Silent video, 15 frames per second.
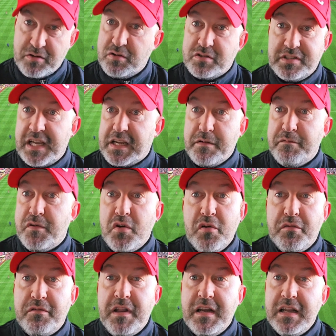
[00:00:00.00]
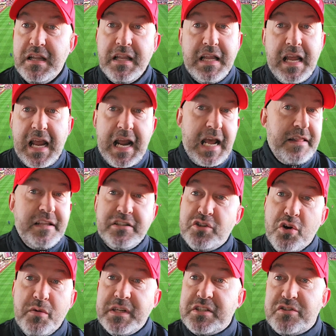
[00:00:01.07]
we can just take them for nothing? And
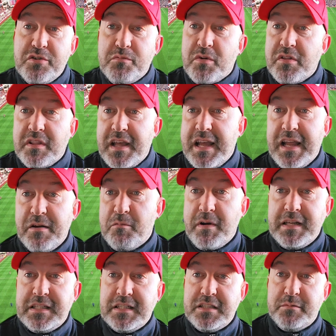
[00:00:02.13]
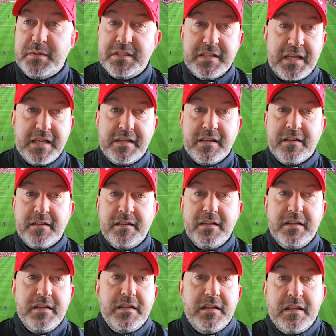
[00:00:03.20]
there's always someone there waiting to be taken.
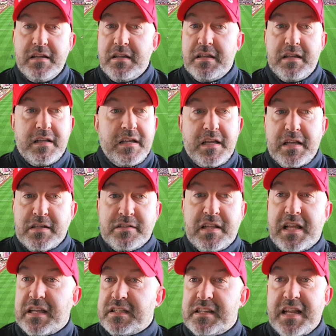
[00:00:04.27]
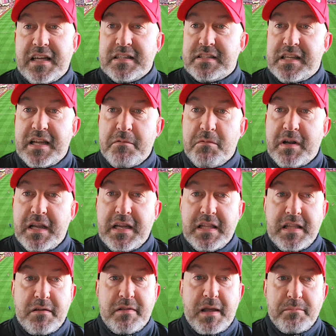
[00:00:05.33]
So that's it
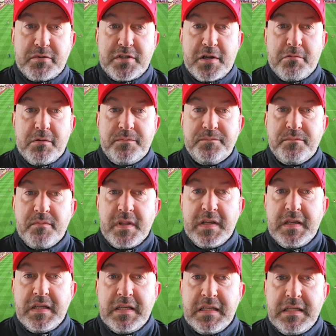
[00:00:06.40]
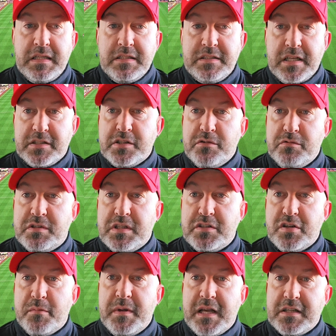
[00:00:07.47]
with them two. Jesus
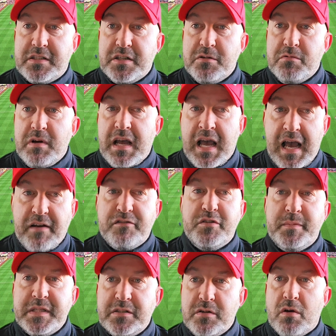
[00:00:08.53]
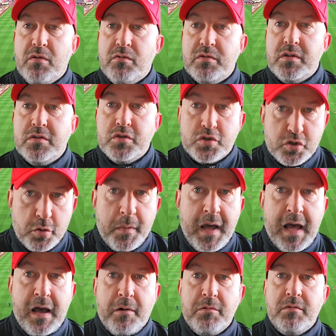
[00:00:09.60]
and Tomiyasu have to be sold
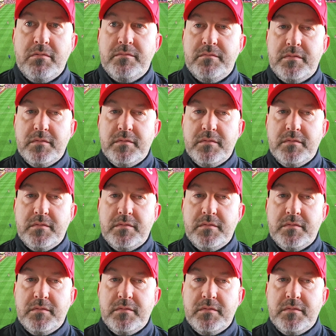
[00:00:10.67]
somehow.